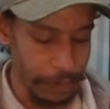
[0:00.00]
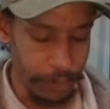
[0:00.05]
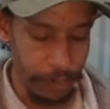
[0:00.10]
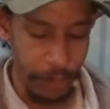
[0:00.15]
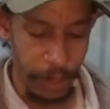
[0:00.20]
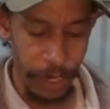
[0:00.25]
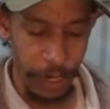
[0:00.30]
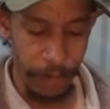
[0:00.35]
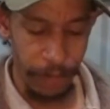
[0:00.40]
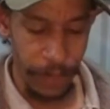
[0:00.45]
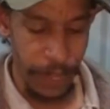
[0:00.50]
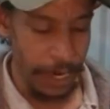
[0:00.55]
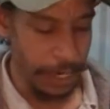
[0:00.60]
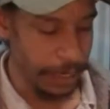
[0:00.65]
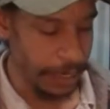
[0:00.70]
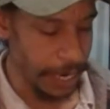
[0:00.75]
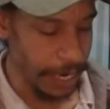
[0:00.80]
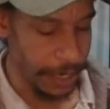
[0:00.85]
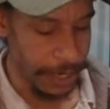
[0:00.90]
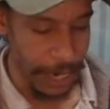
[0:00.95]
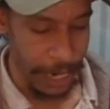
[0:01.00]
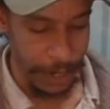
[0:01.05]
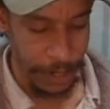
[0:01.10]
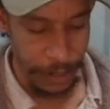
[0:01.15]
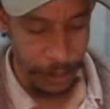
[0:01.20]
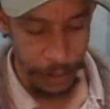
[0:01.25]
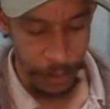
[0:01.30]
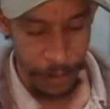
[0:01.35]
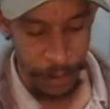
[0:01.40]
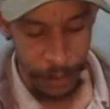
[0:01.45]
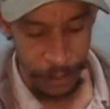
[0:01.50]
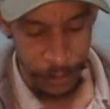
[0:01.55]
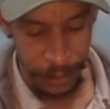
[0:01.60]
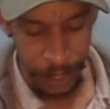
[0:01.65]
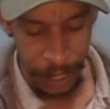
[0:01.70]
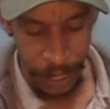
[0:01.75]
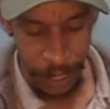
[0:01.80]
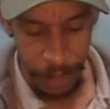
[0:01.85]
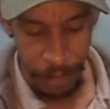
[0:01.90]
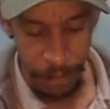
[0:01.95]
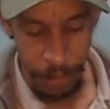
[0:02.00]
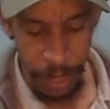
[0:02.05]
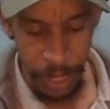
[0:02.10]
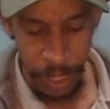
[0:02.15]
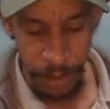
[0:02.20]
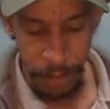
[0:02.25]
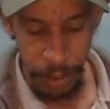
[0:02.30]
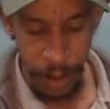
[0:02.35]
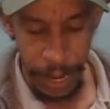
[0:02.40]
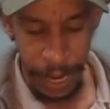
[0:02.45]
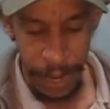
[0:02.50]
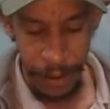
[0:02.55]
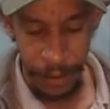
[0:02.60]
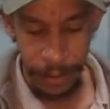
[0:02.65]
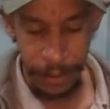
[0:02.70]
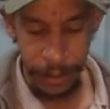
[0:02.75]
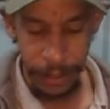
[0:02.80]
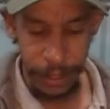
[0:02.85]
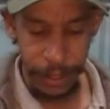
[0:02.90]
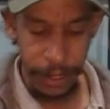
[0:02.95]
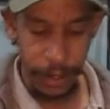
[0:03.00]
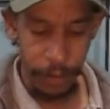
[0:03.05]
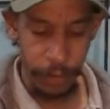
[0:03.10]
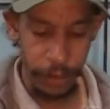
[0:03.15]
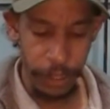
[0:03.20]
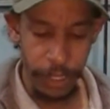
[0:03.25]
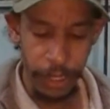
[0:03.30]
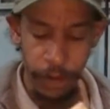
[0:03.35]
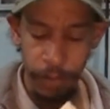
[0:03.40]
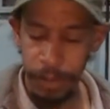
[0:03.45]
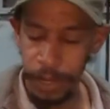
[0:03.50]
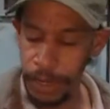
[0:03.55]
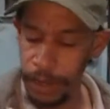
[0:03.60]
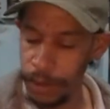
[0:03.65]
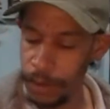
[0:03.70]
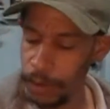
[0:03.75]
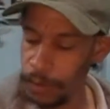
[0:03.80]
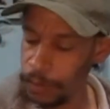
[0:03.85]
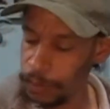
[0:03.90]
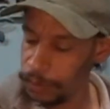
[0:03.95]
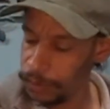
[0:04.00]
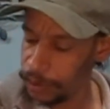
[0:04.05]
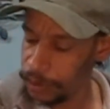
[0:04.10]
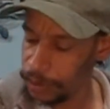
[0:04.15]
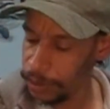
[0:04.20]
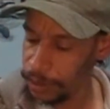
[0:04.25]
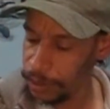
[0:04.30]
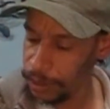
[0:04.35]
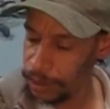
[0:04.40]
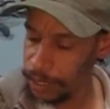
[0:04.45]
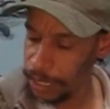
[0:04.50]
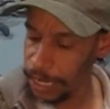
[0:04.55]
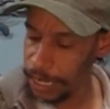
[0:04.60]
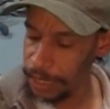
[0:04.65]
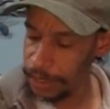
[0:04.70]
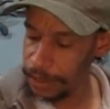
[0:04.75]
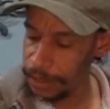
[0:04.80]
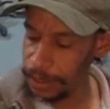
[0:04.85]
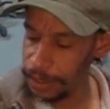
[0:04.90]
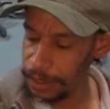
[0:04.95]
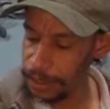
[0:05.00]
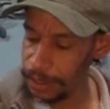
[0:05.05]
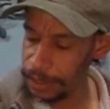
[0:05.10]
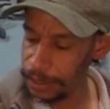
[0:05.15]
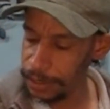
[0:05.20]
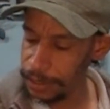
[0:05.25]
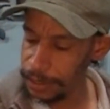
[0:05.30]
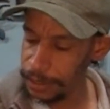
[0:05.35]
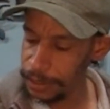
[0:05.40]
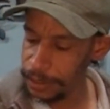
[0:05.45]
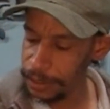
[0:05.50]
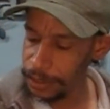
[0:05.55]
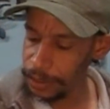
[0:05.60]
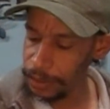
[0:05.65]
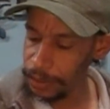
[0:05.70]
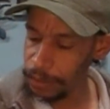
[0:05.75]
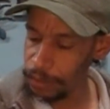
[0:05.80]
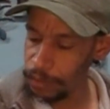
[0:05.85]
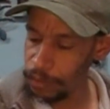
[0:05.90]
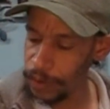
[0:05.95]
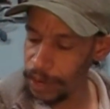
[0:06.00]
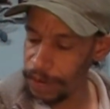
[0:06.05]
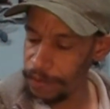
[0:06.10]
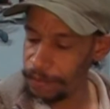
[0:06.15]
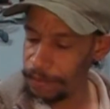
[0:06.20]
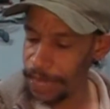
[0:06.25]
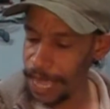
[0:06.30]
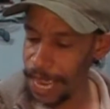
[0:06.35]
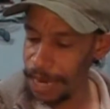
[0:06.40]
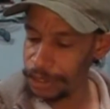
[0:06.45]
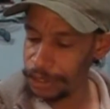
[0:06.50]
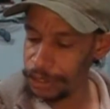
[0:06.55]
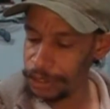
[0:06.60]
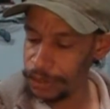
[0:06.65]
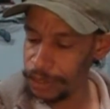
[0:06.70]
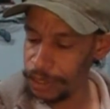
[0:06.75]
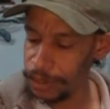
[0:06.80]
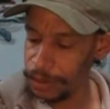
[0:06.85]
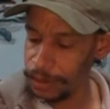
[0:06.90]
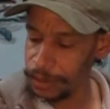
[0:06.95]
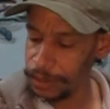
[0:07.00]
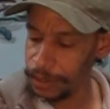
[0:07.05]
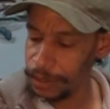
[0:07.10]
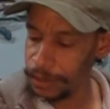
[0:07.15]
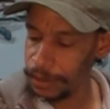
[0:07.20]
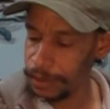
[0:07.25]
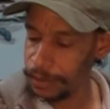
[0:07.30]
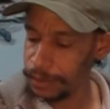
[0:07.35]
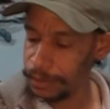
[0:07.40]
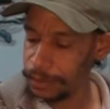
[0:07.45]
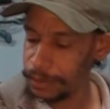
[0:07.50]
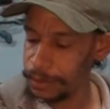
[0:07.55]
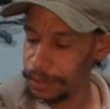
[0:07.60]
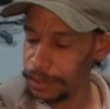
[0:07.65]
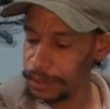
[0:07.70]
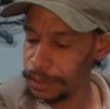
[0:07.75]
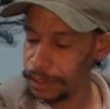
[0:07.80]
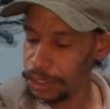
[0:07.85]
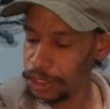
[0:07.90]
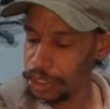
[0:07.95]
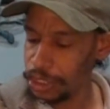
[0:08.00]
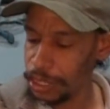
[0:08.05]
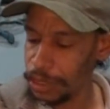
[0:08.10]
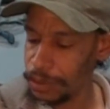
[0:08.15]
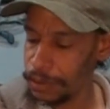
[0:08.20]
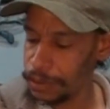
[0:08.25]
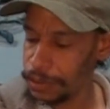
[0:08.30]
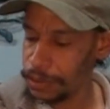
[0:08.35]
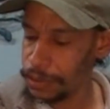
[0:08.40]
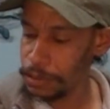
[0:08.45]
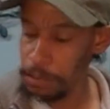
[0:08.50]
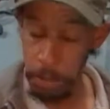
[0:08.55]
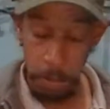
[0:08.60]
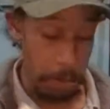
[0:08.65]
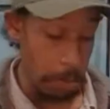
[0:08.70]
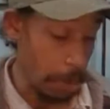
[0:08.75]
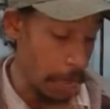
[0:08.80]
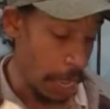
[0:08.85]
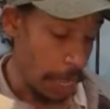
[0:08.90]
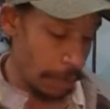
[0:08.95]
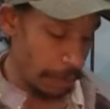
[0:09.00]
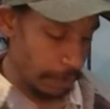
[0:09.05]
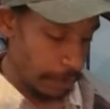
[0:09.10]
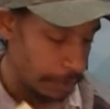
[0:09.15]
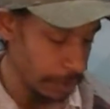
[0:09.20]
But if they say Texas Craws are kind of muddy brown with a little bit of gold and you know, and red flash to their shells, hey,